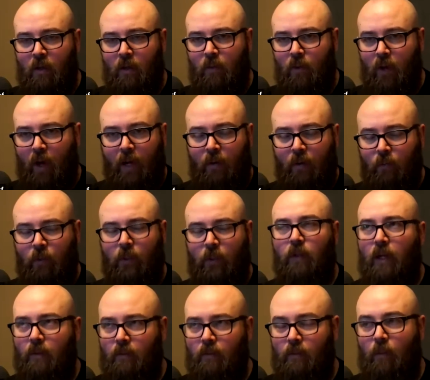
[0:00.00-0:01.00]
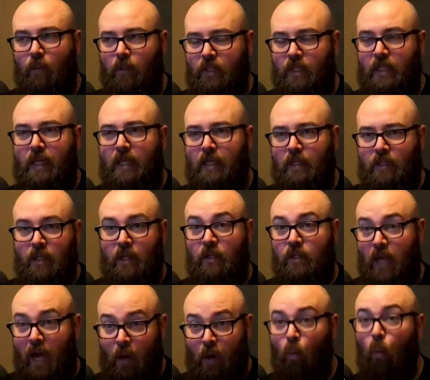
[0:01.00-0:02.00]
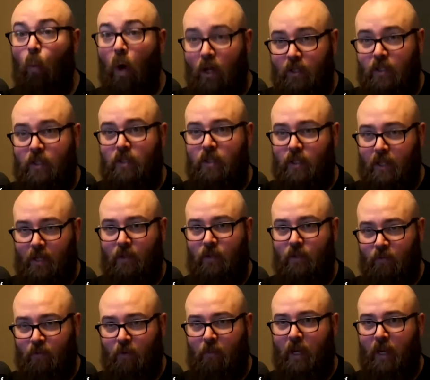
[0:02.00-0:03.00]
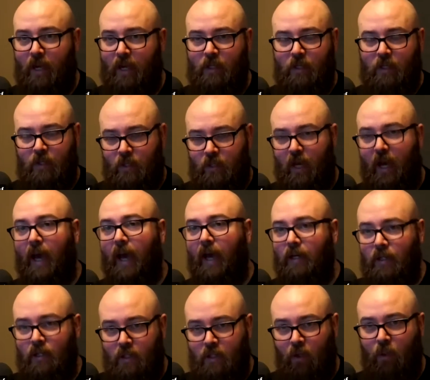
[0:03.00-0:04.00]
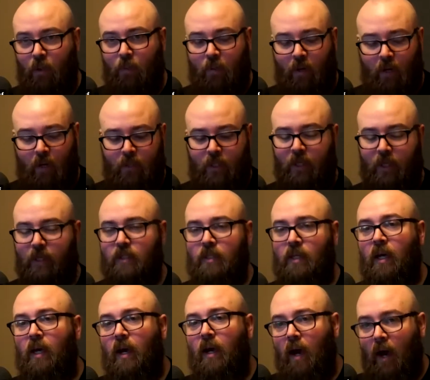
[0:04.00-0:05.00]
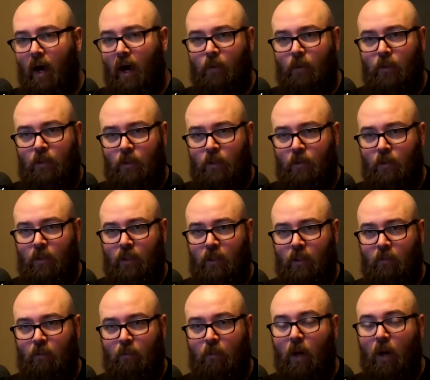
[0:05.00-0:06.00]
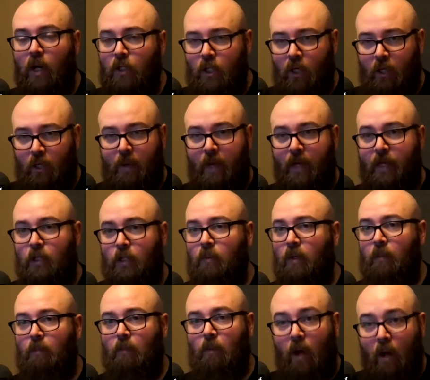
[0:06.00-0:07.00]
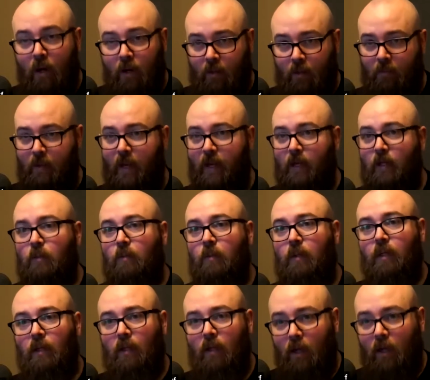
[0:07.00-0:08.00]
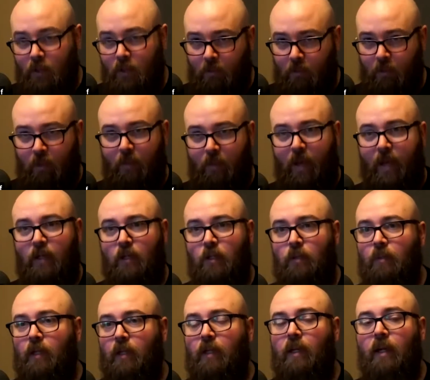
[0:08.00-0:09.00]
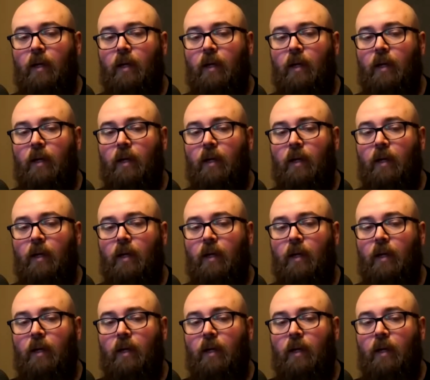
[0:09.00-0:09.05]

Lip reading: I wasn't in sales. I was sales for my agency. I had to sell the projects. I was doing project management, product management, customer management,